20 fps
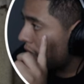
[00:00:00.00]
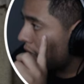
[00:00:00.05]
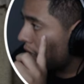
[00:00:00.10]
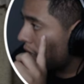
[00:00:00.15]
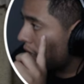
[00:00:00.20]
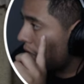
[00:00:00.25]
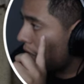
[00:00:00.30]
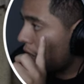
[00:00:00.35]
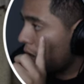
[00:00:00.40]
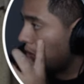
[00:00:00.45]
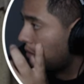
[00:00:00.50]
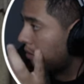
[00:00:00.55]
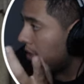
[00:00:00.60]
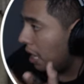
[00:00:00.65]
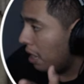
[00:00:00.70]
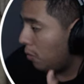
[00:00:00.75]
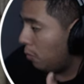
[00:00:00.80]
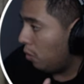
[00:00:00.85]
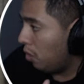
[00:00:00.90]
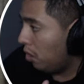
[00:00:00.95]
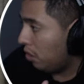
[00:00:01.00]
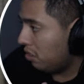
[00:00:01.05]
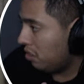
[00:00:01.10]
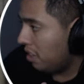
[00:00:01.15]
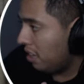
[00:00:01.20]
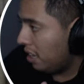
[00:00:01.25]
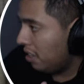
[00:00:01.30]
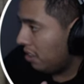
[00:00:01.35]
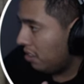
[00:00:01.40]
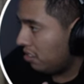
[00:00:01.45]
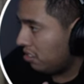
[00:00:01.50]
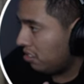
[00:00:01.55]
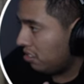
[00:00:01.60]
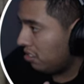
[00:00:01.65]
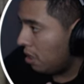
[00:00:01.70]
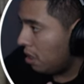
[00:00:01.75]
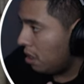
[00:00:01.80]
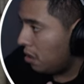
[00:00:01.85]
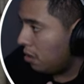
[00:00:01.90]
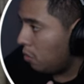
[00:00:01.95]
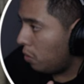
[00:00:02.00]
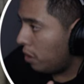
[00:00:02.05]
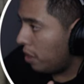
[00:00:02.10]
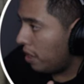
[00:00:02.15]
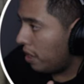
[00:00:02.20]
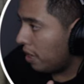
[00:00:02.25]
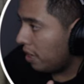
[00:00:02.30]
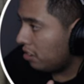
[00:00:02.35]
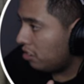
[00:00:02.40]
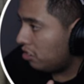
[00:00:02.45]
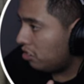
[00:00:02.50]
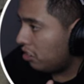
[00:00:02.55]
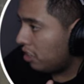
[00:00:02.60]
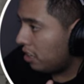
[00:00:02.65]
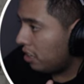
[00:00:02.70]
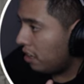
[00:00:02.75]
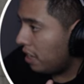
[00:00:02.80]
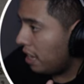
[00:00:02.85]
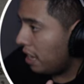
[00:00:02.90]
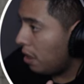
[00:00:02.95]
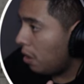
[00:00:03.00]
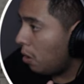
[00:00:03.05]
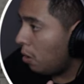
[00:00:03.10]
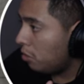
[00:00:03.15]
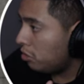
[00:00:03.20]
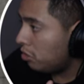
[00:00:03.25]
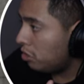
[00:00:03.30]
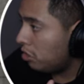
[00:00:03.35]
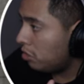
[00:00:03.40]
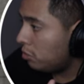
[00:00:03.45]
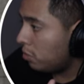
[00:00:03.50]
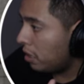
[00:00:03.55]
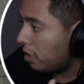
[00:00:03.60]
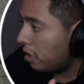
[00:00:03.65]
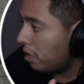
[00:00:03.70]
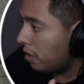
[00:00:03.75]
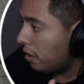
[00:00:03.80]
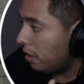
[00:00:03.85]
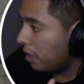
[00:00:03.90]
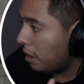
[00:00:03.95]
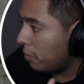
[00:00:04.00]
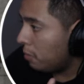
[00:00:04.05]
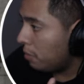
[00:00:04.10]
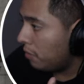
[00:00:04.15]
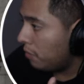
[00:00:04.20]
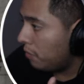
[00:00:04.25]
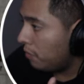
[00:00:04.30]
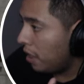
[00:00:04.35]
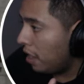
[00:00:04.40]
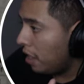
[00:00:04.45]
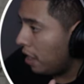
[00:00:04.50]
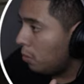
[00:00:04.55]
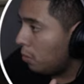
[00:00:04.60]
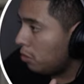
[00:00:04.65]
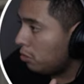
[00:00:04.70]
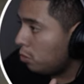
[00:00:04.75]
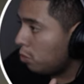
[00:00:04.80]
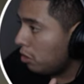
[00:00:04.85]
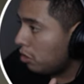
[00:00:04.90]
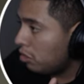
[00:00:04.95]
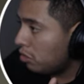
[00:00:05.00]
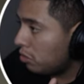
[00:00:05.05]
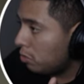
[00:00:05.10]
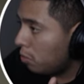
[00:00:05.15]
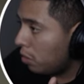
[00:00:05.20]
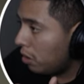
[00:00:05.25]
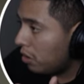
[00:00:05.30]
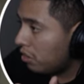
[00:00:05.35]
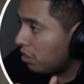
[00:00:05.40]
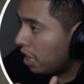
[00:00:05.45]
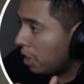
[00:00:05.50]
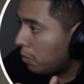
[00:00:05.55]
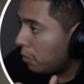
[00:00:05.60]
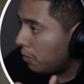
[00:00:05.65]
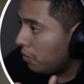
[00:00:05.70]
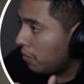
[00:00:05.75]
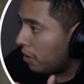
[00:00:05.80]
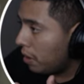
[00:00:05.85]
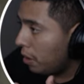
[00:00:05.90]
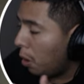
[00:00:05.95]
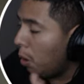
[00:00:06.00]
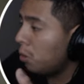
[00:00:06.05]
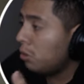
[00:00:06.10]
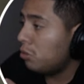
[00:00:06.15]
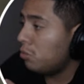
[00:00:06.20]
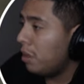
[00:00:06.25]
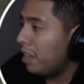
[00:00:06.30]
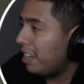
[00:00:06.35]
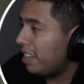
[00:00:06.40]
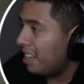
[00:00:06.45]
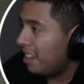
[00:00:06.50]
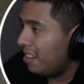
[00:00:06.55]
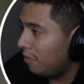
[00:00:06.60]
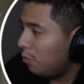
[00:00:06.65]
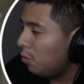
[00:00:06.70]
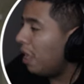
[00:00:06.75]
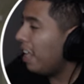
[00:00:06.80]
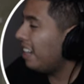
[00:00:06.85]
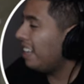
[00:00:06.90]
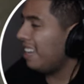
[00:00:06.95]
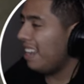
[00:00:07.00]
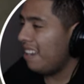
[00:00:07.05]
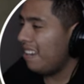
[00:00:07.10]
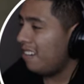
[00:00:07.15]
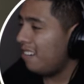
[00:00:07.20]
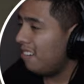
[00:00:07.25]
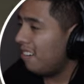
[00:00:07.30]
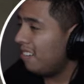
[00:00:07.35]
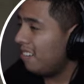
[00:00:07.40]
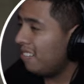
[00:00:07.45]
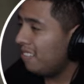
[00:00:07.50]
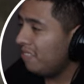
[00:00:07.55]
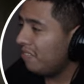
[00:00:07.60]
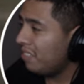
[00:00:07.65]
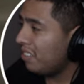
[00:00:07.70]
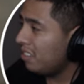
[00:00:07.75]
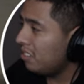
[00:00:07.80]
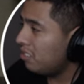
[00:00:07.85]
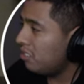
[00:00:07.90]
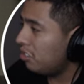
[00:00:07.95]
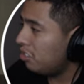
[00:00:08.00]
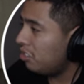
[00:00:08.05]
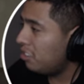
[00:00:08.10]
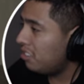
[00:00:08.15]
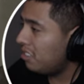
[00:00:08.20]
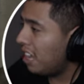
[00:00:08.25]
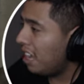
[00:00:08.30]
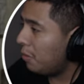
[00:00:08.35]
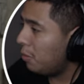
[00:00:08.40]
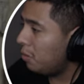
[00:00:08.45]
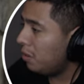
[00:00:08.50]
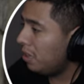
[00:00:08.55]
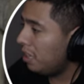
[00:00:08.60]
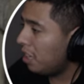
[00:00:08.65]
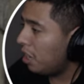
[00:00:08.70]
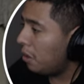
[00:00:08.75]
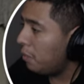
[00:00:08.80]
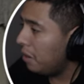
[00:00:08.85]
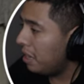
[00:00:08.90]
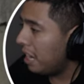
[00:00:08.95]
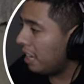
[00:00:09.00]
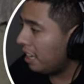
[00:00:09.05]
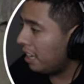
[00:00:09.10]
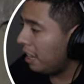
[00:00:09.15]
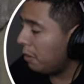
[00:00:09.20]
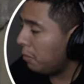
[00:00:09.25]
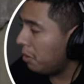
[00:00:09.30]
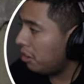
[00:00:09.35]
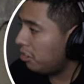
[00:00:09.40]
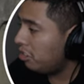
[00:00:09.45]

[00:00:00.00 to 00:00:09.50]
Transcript: I don't know if that works, I guess. I don't know where the heck is Chica at. Oh, she's right there at camera 5. Which, which is, where is camera 5? Oh, it's right there. Right there. So she's not really coming at camera.